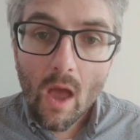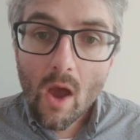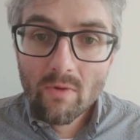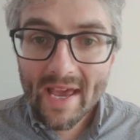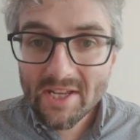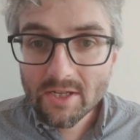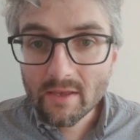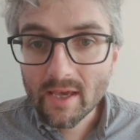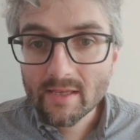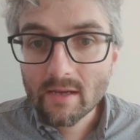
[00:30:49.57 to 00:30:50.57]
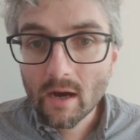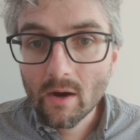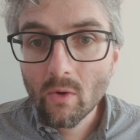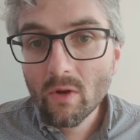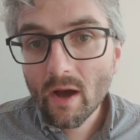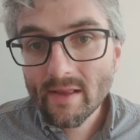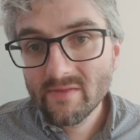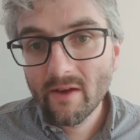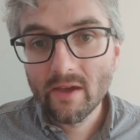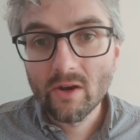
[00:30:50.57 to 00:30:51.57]
Related to this are all kinds of
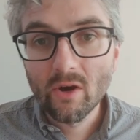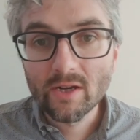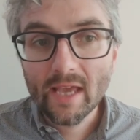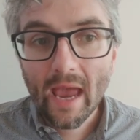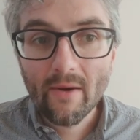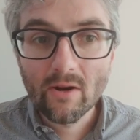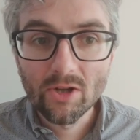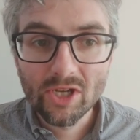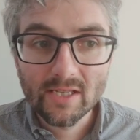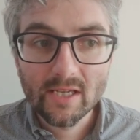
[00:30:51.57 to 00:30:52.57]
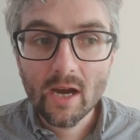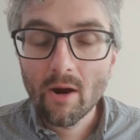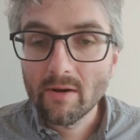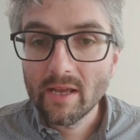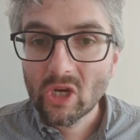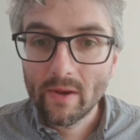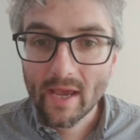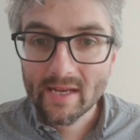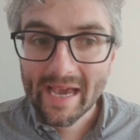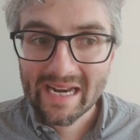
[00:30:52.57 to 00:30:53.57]
other non-caring logics that currently
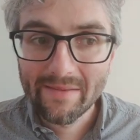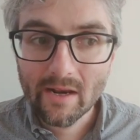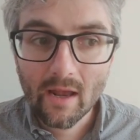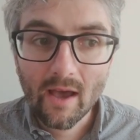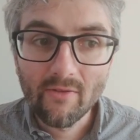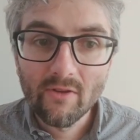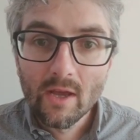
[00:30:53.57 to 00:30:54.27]
dominate academic life,